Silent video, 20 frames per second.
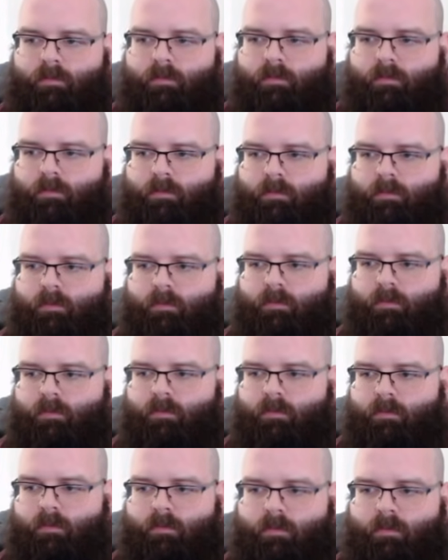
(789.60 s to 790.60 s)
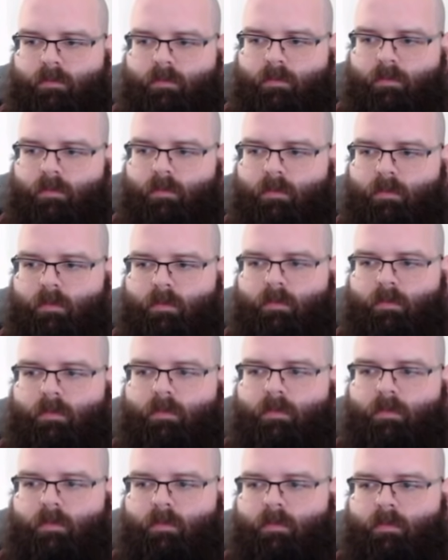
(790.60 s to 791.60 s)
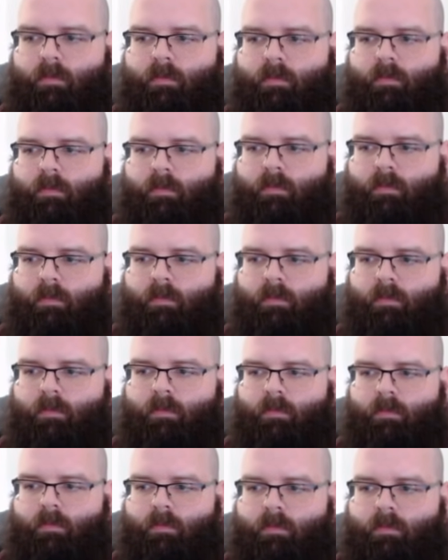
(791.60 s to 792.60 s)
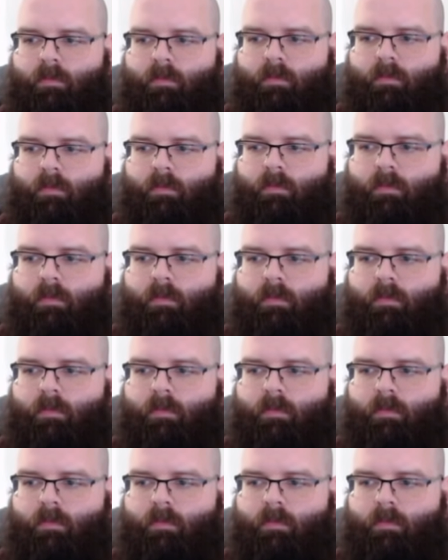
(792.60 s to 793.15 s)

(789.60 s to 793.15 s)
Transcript: (silent)